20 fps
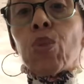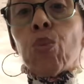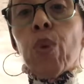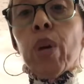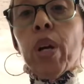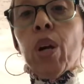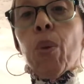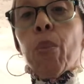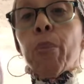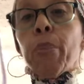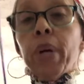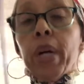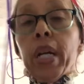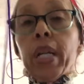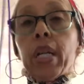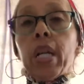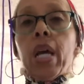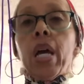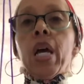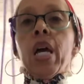well, but
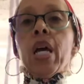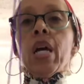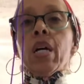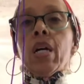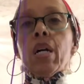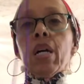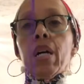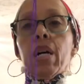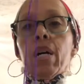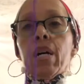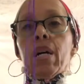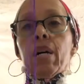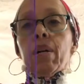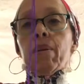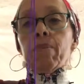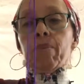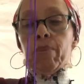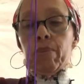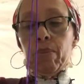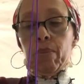
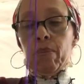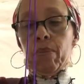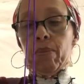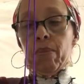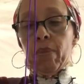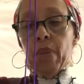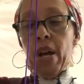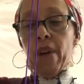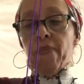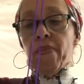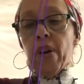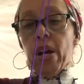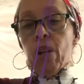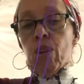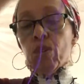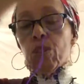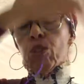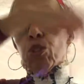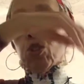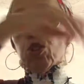I
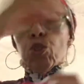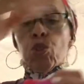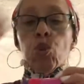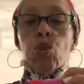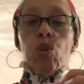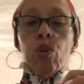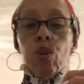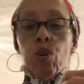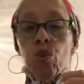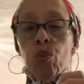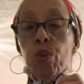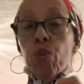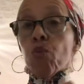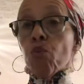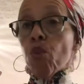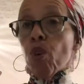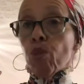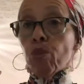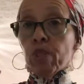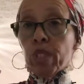followed a tutorial with
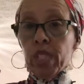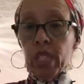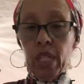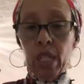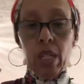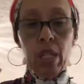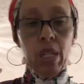Rosie.